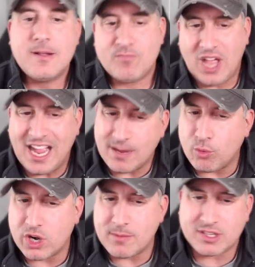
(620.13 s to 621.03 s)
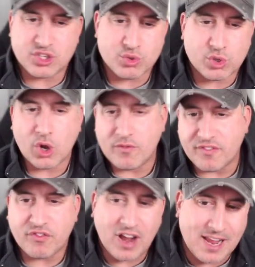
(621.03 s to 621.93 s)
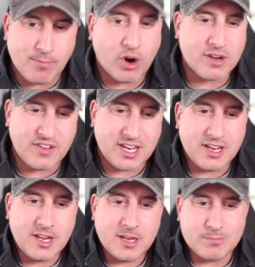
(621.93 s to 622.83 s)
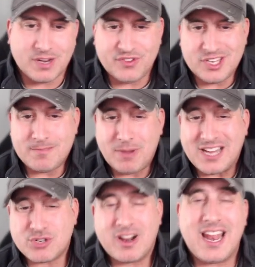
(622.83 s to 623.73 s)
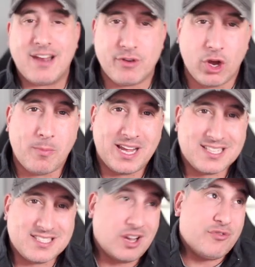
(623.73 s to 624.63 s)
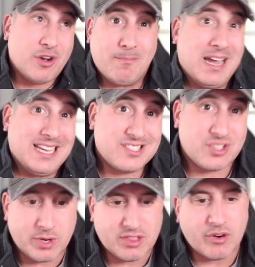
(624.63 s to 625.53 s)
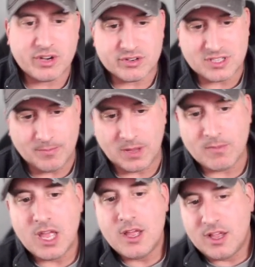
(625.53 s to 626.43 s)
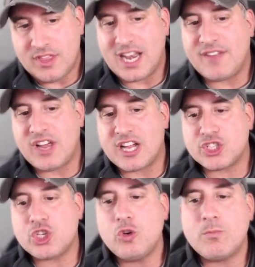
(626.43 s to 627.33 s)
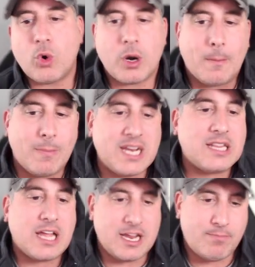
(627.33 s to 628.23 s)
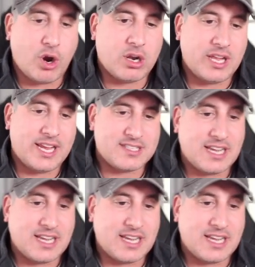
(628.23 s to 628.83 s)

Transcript: I am worried about the Dudakova Fry part of it. But if you did Bazrat Henry all by itself, you're at minus 330 or something. Then I've got two more money line parlays.